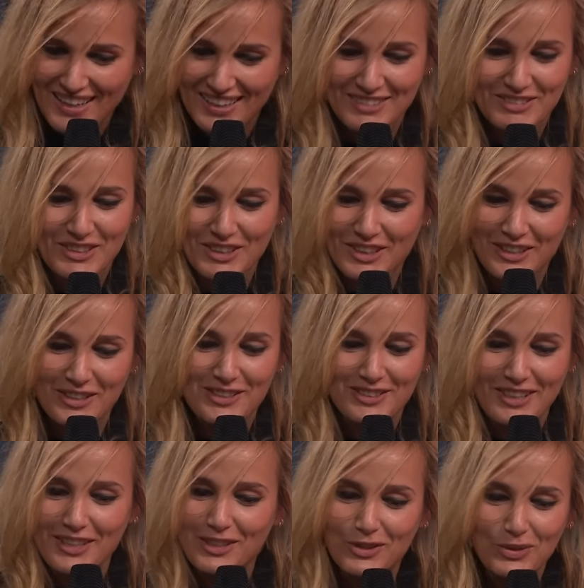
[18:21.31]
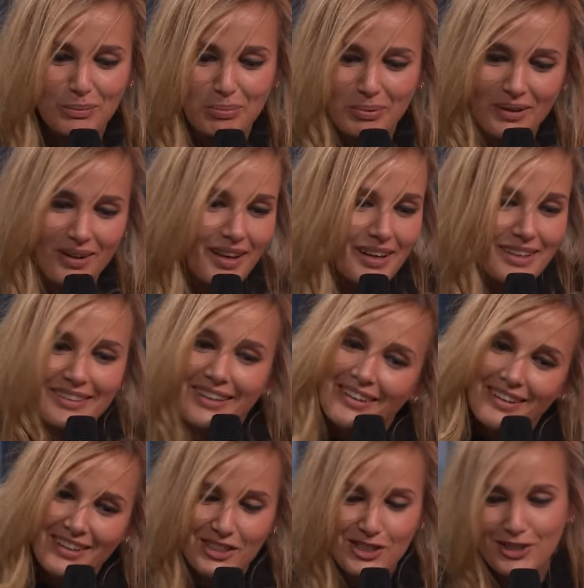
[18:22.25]
if you're gonna say it's super like
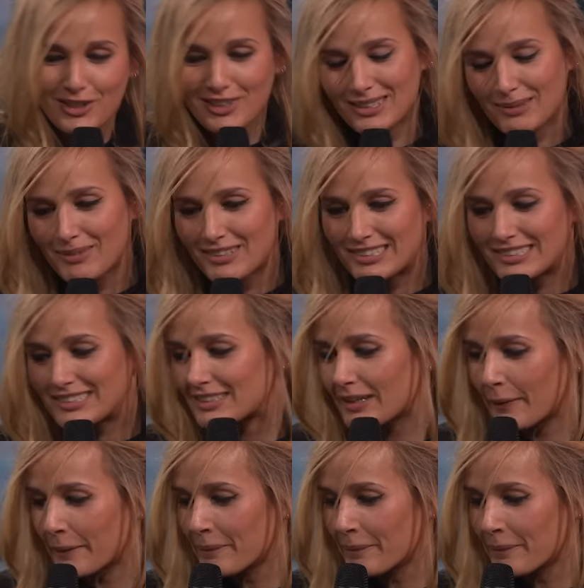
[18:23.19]
uh, cheesy, but it's a.